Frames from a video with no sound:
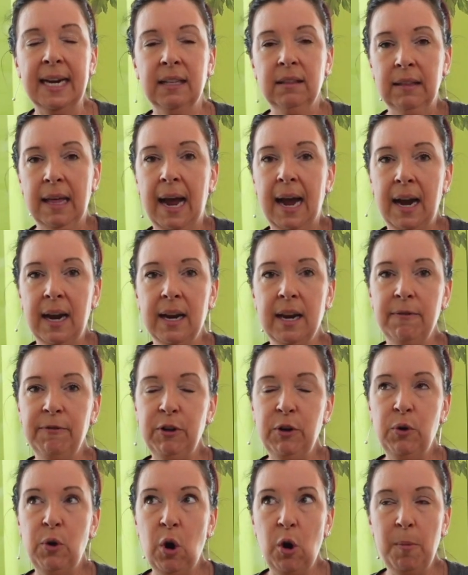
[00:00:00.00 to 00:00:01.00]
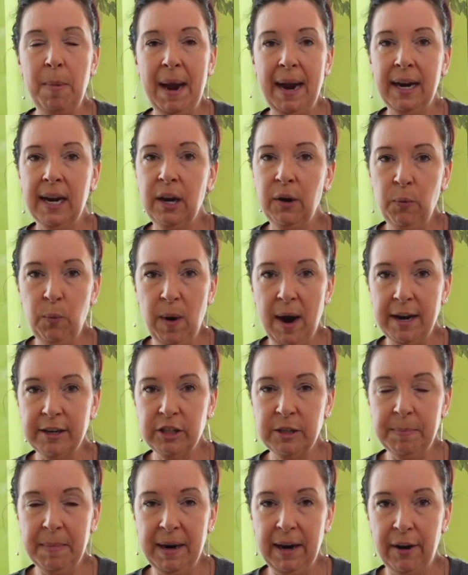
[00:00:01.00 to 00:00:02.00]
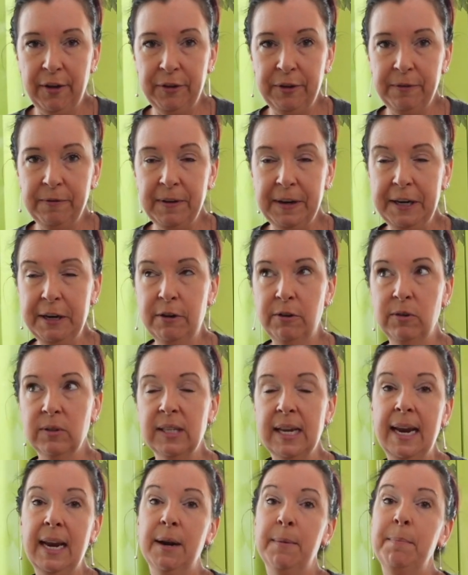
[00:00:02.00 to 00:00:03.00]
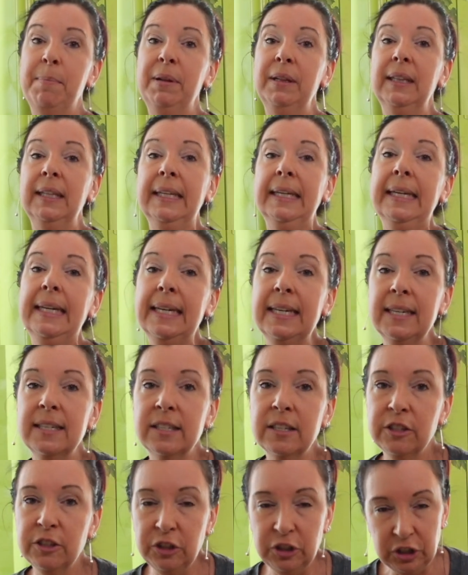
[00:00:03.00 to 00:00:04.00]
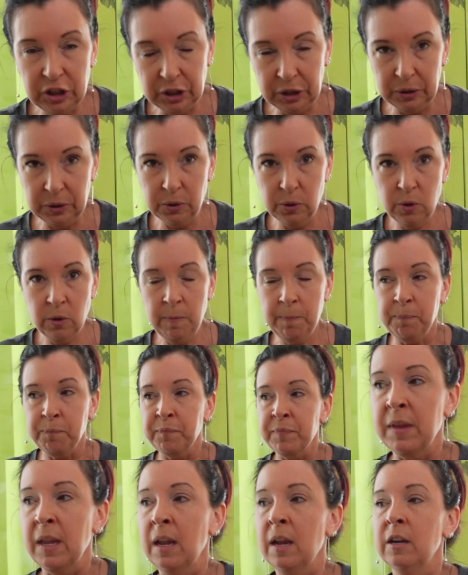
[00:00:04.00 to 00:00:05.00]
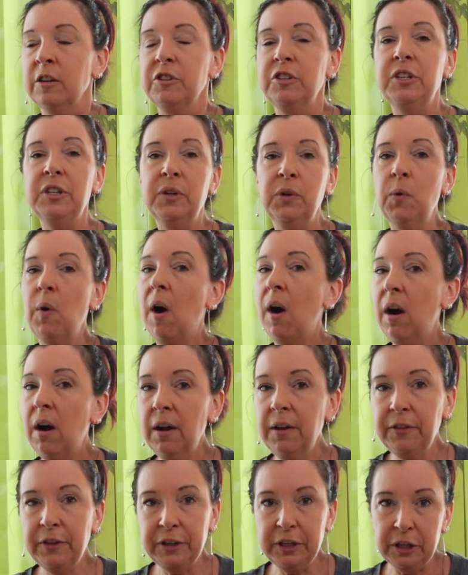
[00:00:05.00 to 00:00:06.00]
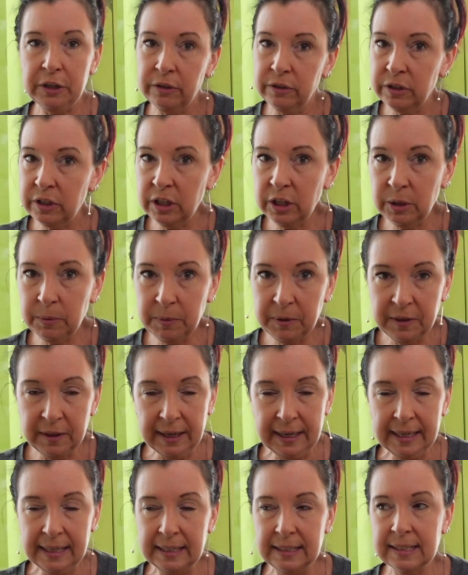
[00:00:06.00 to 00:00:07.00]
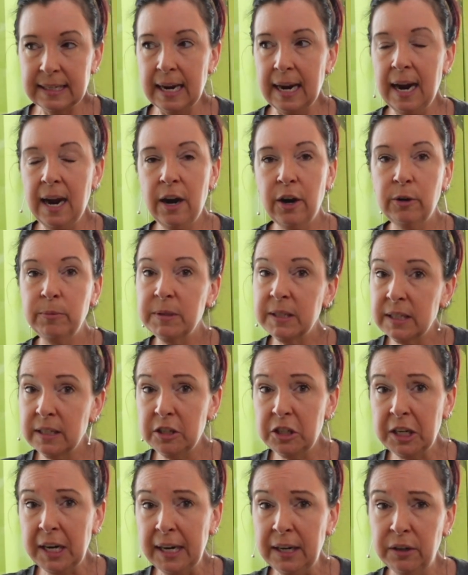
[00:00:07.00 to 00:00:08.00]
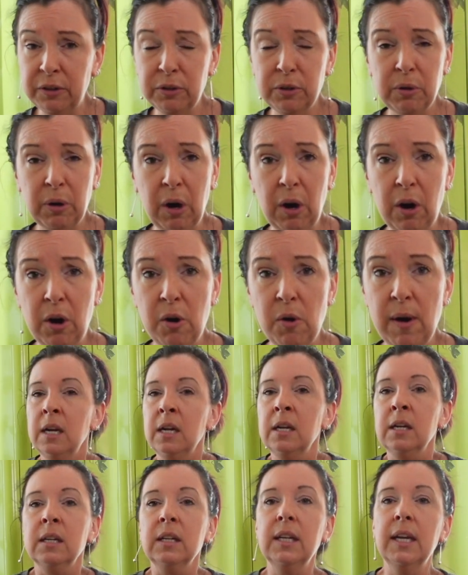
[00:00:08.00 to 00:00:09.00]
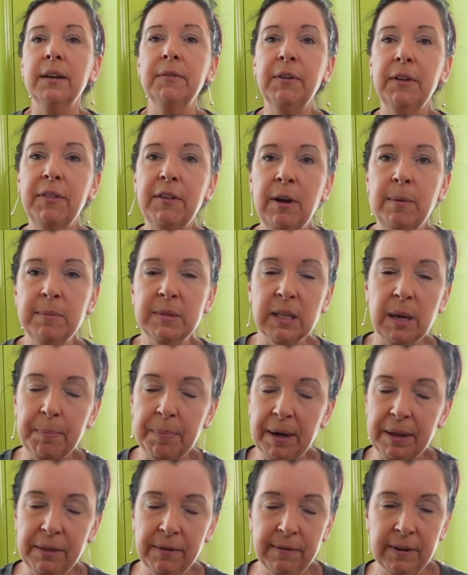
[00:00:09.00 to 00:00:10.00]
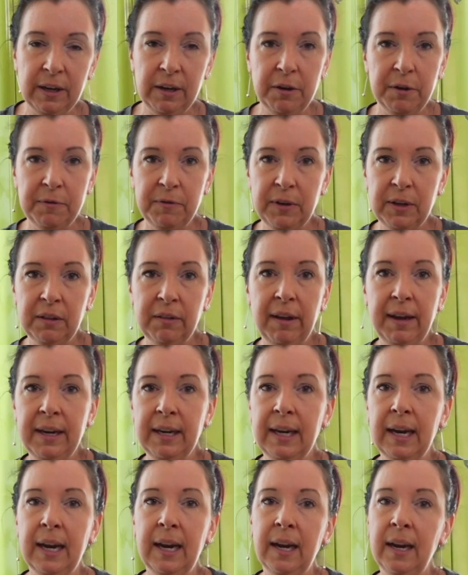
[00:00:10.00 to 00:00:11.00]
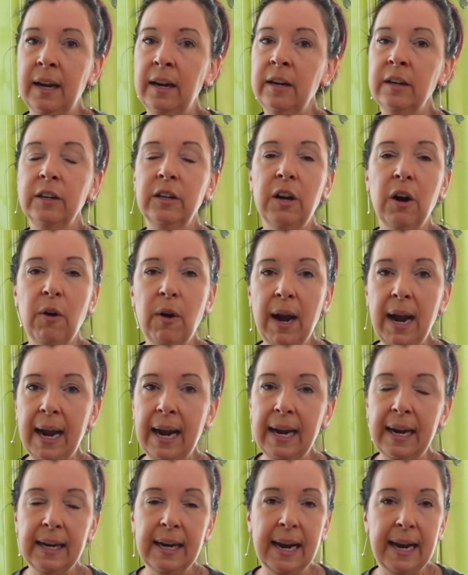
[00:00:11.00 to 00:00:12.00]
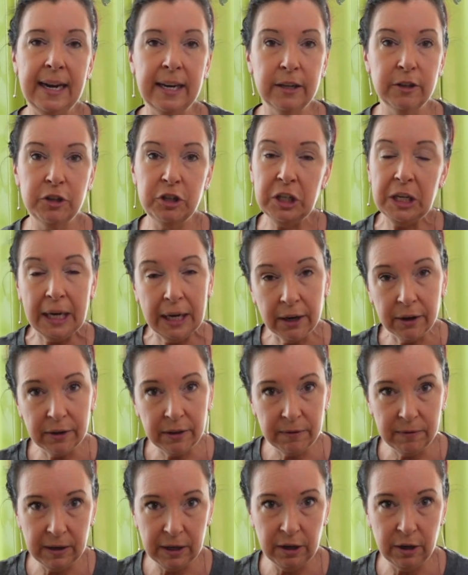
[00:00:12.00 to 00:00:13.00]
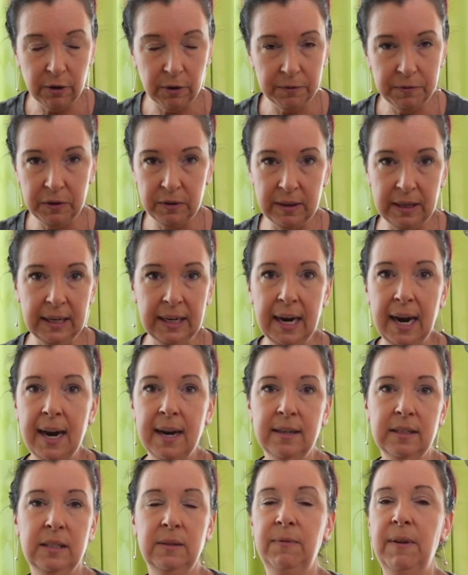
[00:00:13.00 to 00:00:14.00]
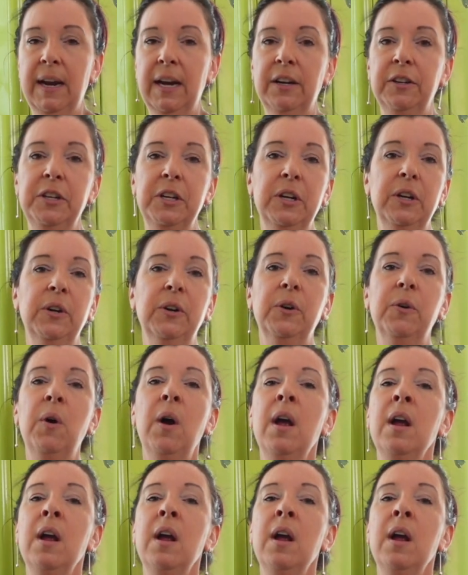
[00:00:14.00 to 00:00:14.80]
a lot if you go back and watch my other videos, and please do all the YouTube things. It helps the channel grow. Give a thumbs up on the video if you like it. Go ahead and share the video if you think it has value.